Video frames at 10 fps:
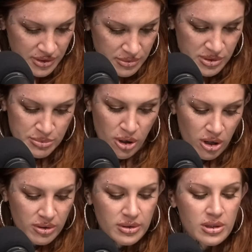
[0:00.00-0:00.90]
Okay.
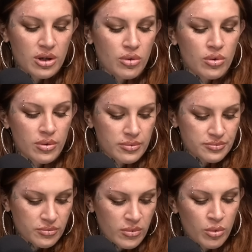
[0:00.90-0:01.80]
Small.
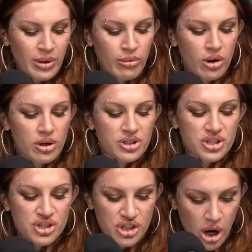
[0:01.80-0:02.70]
We were all
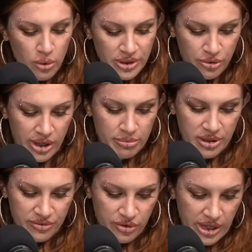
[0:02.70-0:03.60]
so incredibly
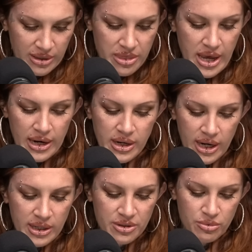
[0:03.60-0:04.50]
afraid. That
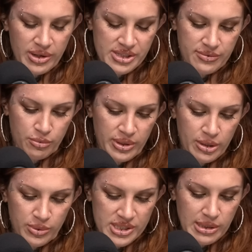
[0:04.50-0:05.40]
night and the rest of the week,
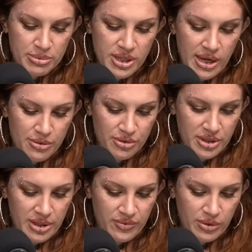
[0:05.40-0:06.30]
we slept together in the
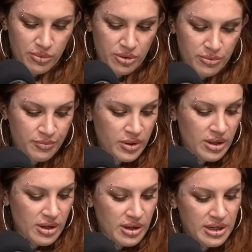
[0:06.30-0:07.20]
living room
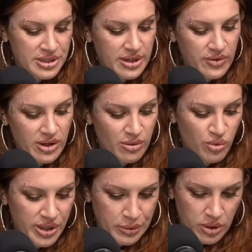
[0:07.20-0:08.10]
it's giving on um,
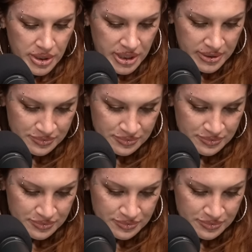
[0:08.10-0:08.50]
Willy Wonka.